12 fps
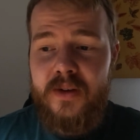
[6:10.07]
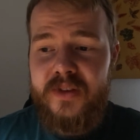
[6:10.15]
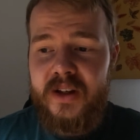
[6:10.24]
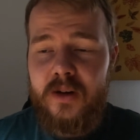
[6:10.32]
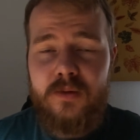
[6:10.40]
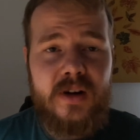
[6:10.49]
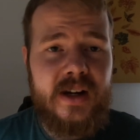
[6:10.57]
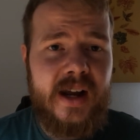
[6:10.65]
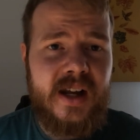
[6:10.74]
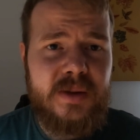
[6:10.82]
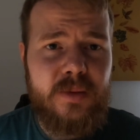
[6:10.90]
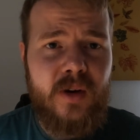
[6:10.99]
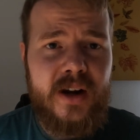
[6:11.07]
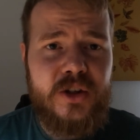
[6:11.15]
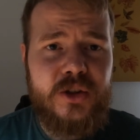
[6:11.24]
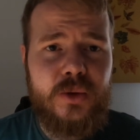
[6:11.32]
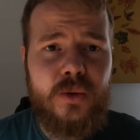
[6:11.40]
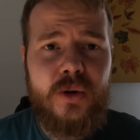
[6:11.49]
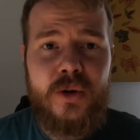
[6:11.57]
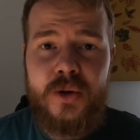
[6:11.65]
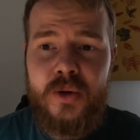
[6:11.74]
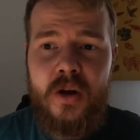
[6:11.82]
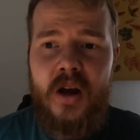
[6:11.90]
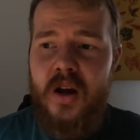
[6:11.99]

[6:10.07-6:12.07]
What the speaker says: I think are really aspirational, who